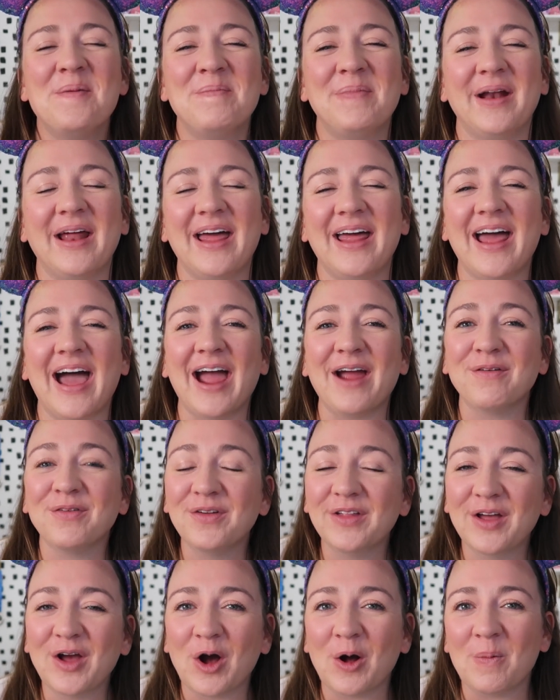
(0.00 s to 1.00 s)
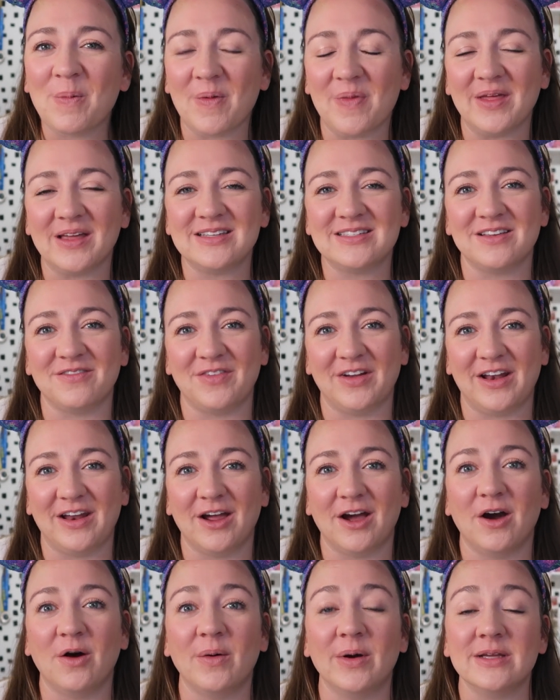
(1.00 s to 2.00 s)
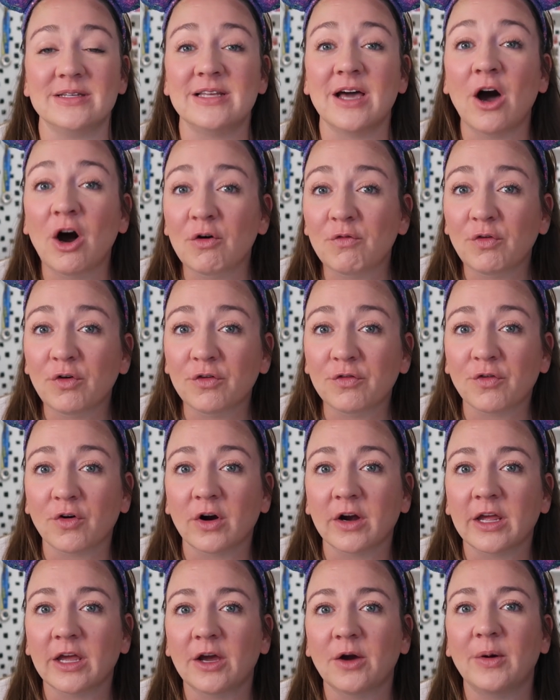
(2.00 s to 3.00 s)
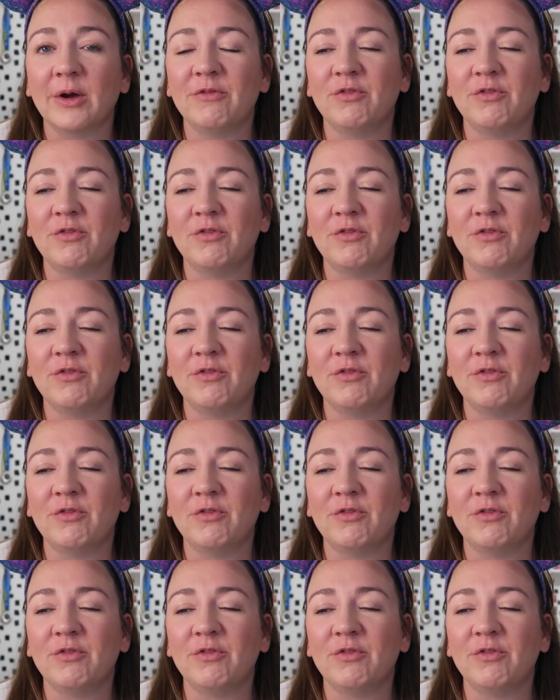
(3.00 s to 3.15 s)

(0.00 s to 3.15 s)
But I really hope this video is helpful for you.